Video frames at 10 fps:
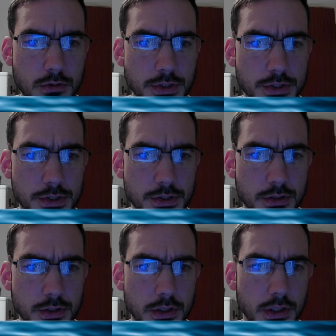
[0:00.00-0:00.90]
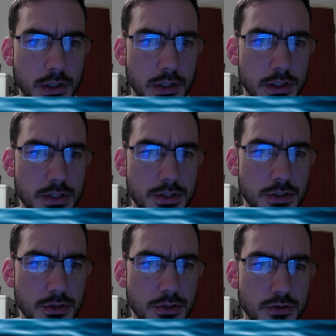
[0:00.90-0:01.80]
This is a
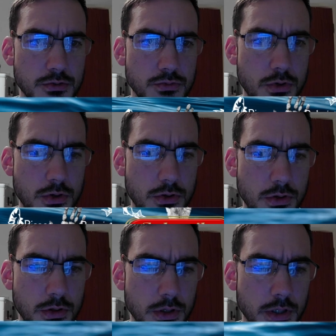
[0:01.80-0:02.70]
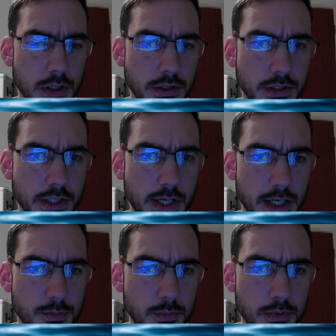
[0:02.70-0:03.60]
strong and
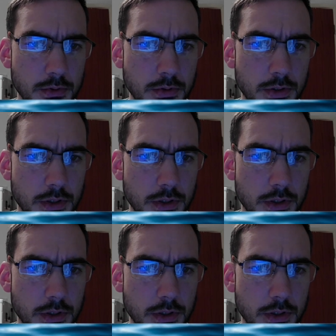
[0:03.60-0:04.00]
capable